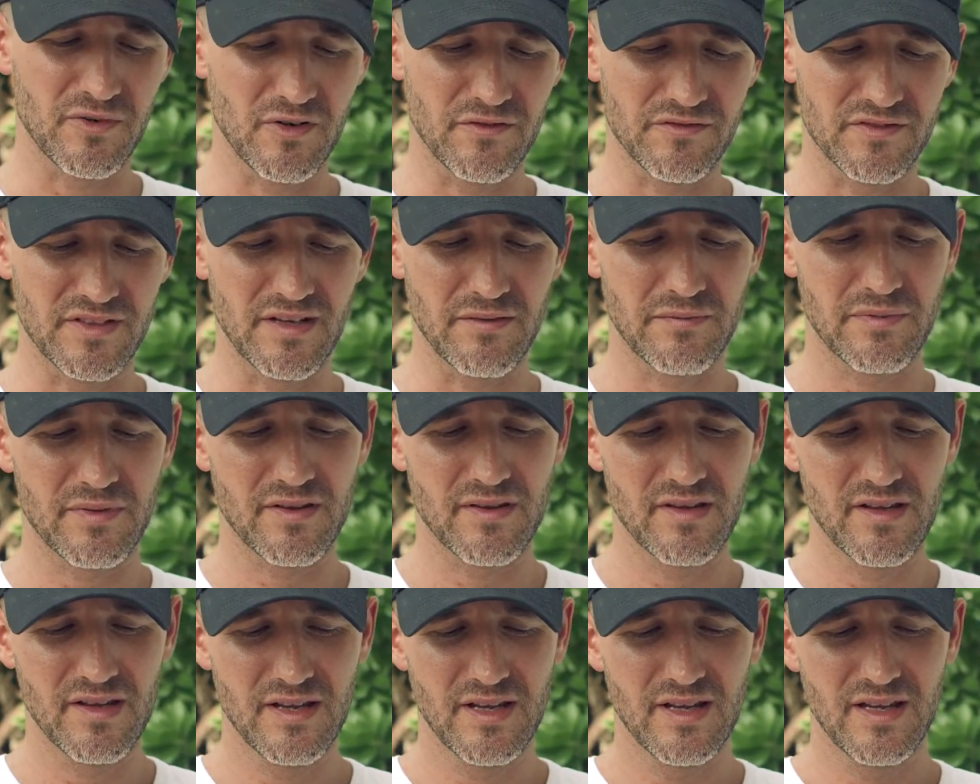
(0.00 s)
of depth
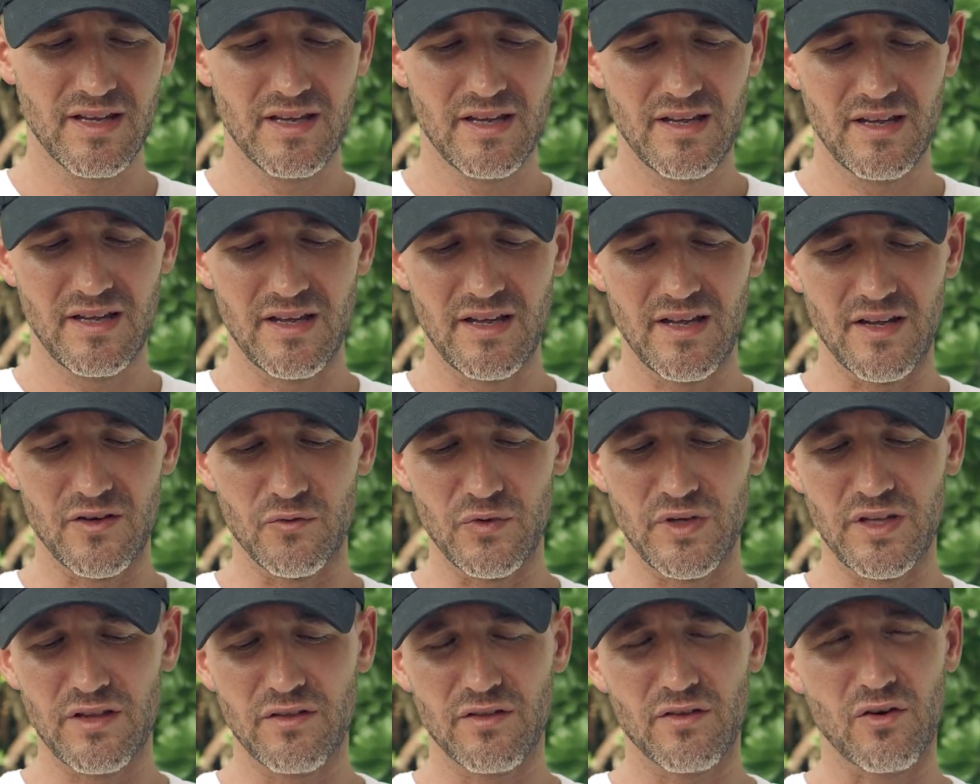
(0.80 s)
and
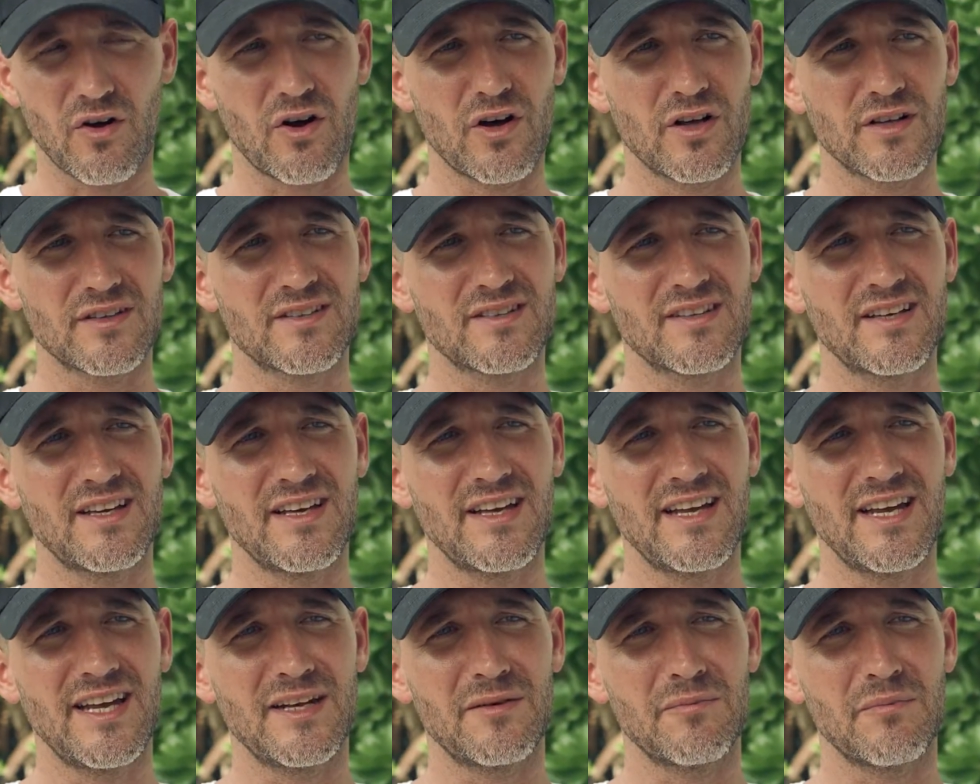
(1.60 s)
we thought
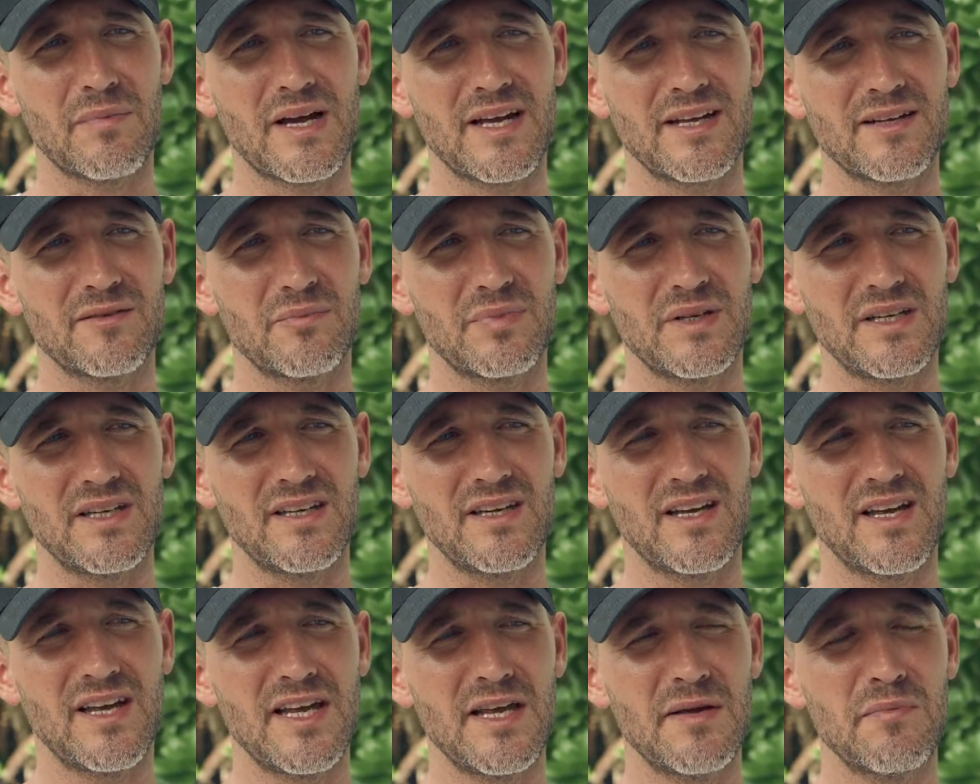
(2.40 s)
it might be
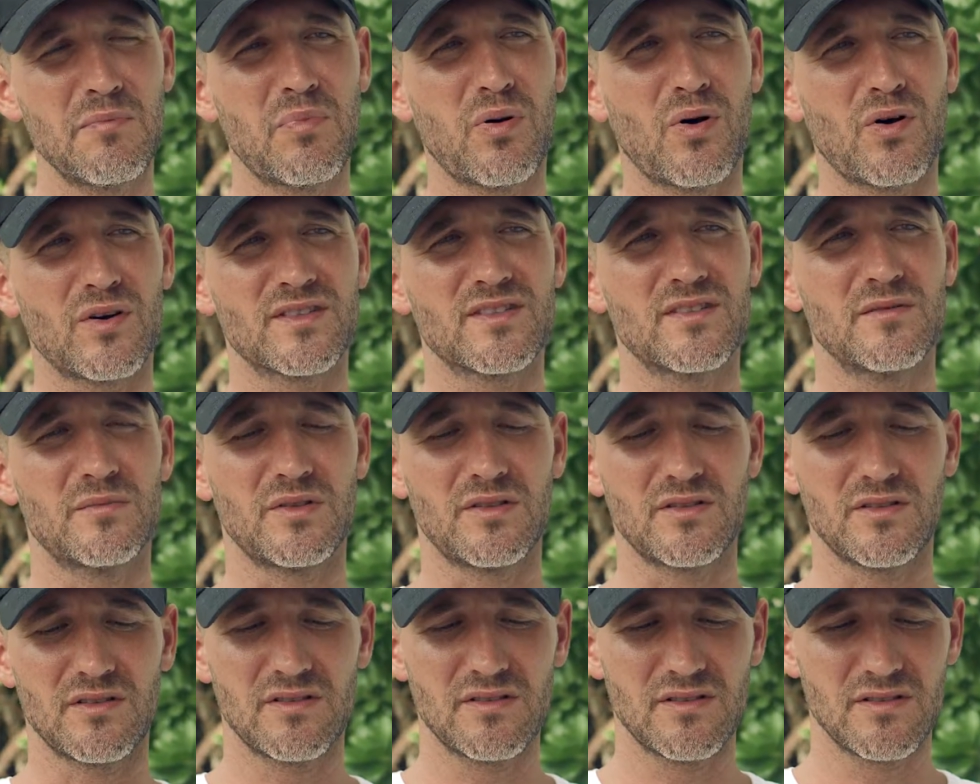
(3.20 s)

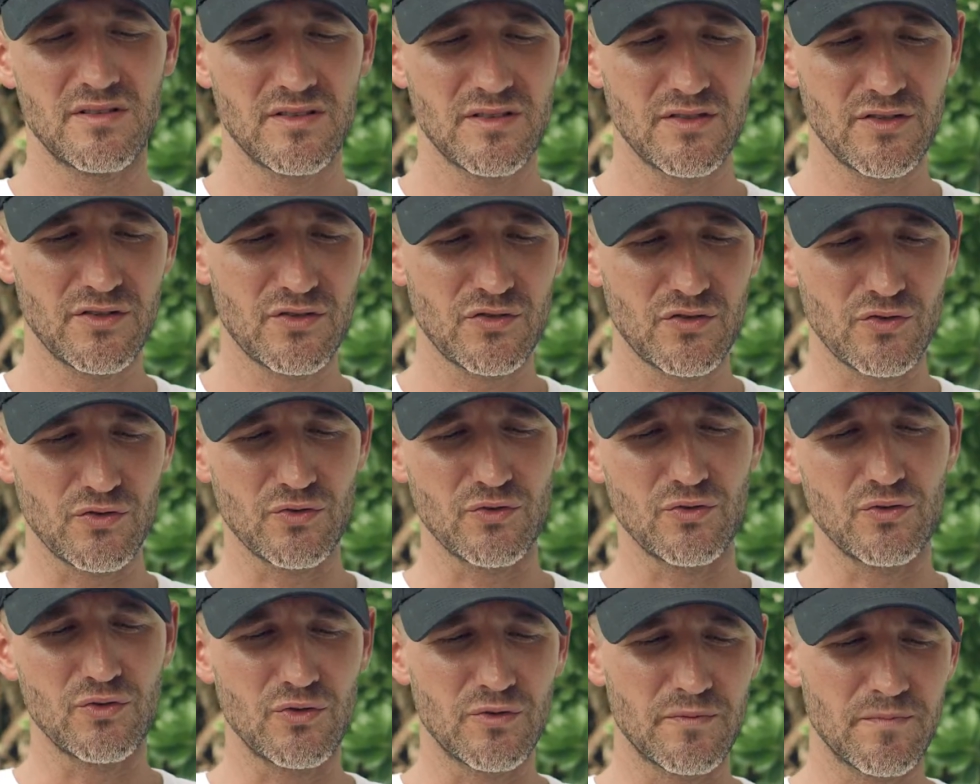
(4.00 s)
impossible
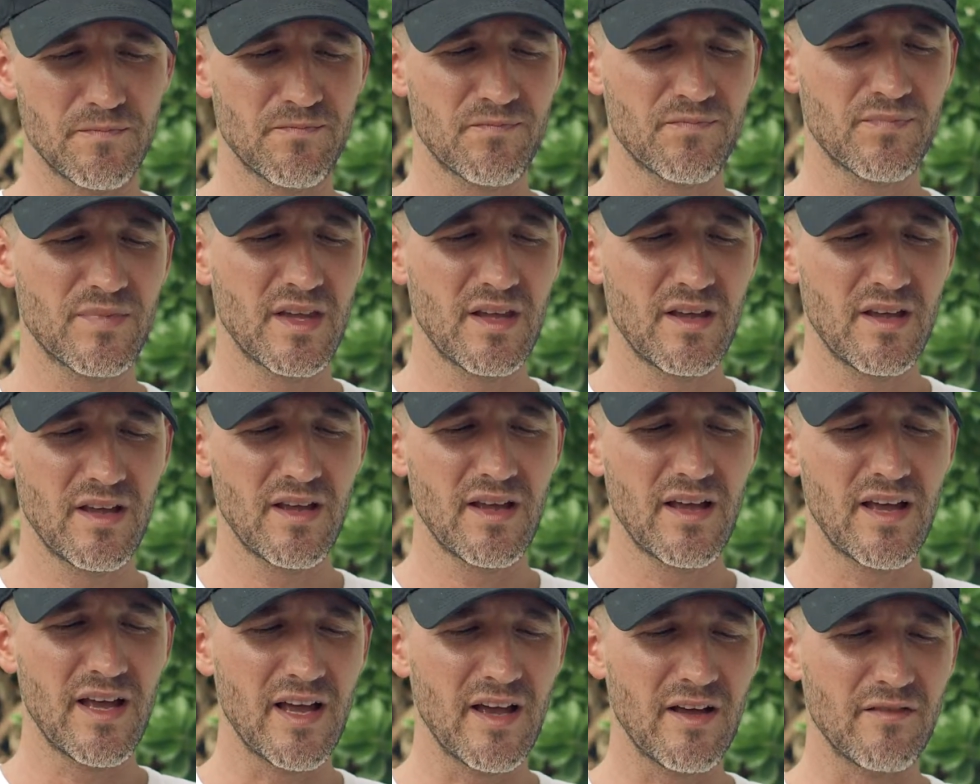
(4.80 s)
to
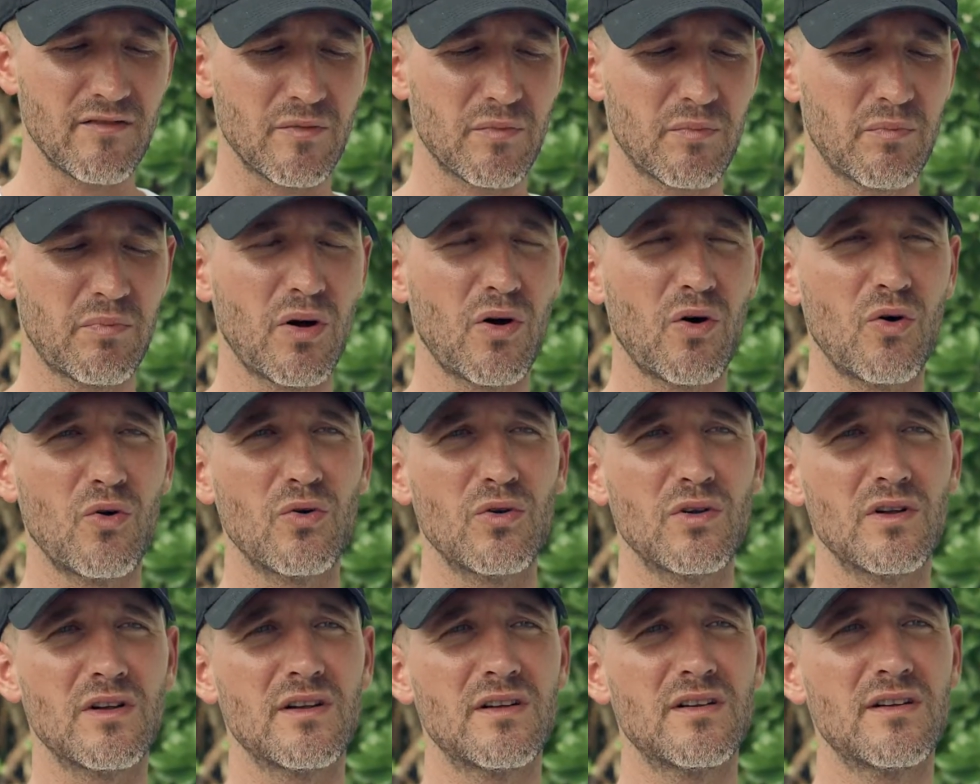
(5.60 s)
have a
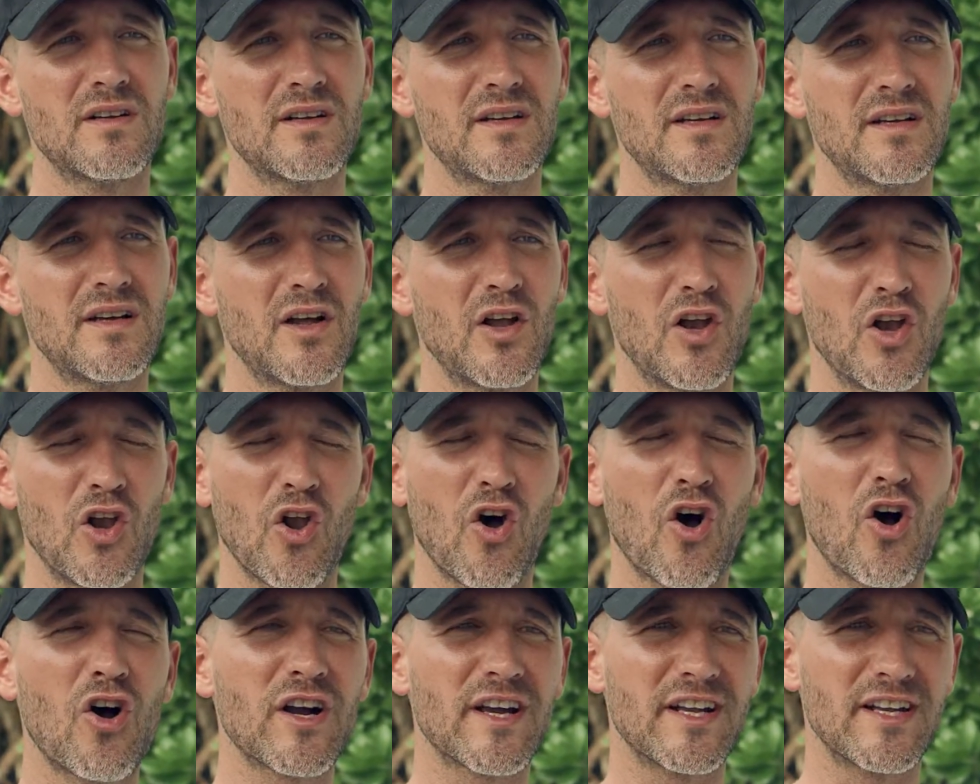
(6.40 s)
pole
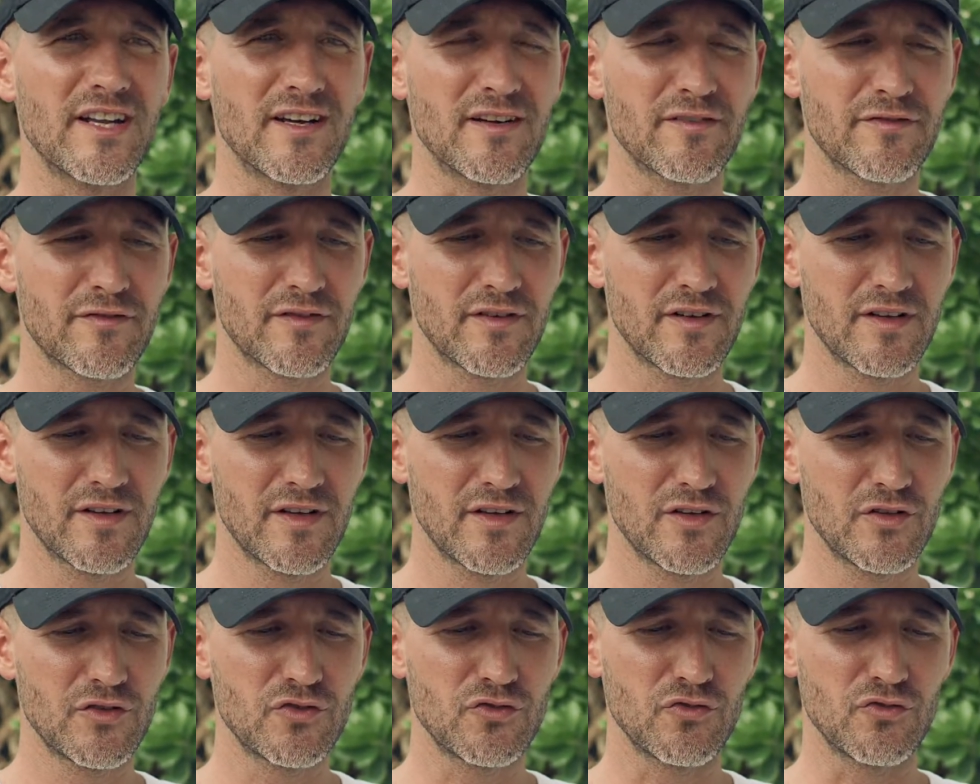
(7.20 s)
long enough
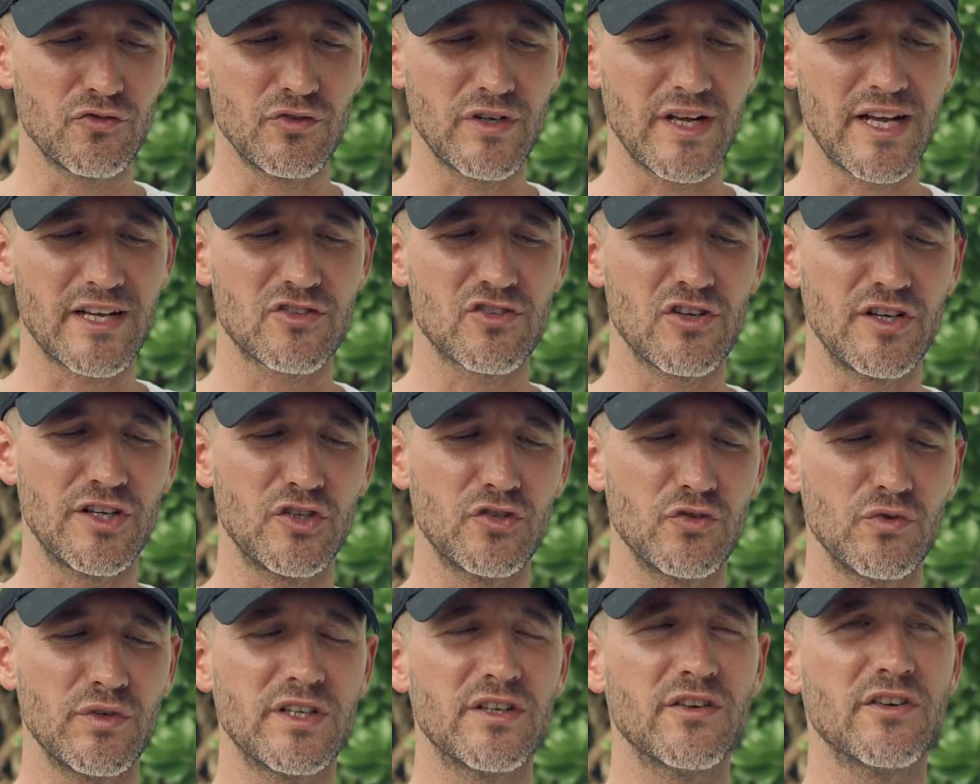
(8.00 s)
to actually
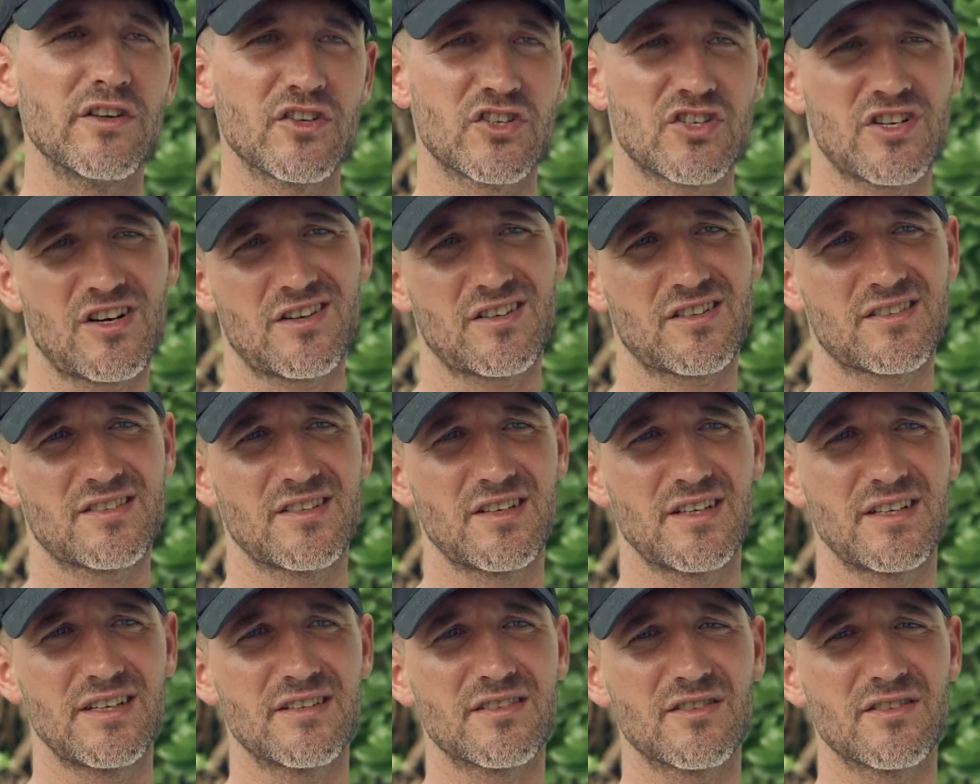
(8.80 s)
do it on the shark side.